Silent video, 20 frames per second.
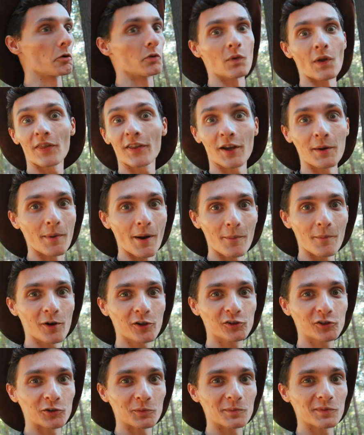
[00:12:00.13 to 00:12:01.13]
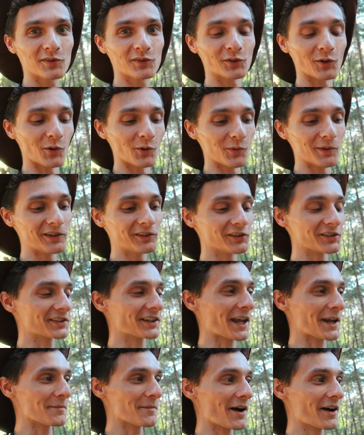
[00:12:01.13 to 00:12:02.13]
know nothing about mushrooms, so we
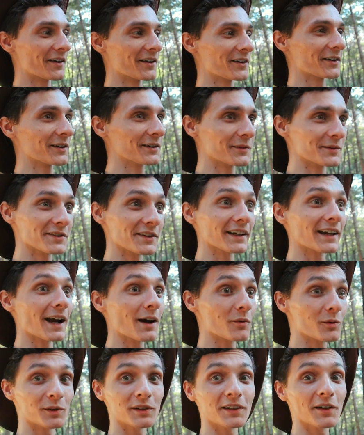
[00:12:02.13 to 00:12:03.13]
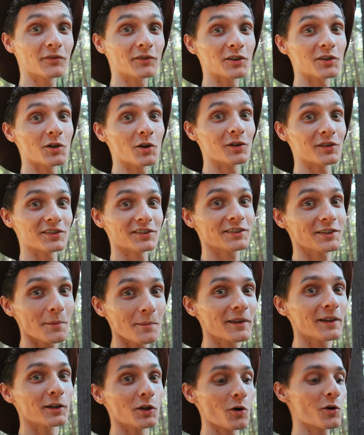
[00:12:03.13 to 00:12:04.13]
just came out here and it was like, I would love to know
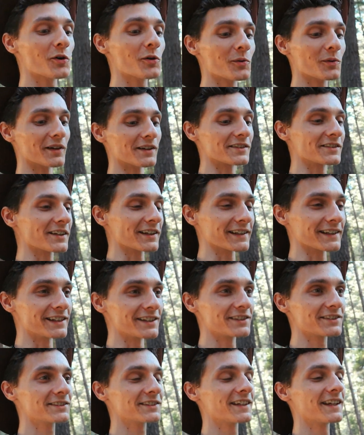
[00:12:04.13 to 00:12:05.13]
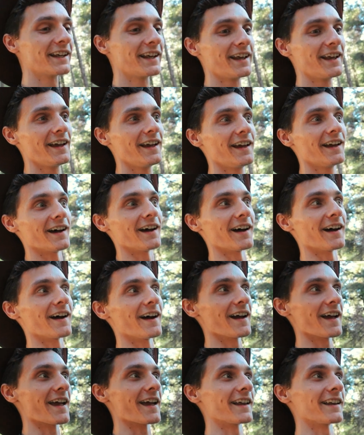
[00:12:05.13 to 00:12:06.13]
some of the local ones at least.
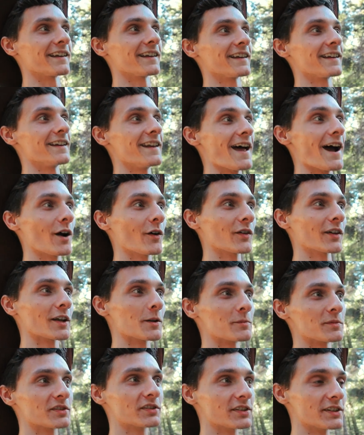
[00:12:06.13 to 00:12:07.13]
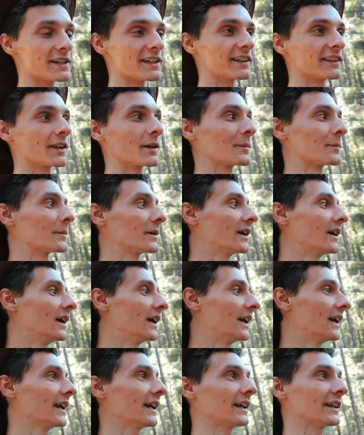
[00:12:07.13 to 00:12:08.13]
Uh, and now that I'm seeing them,
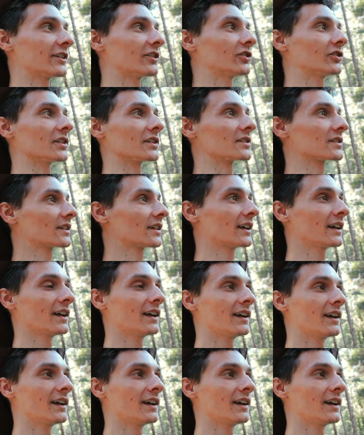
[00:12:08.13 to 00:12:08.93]
it's just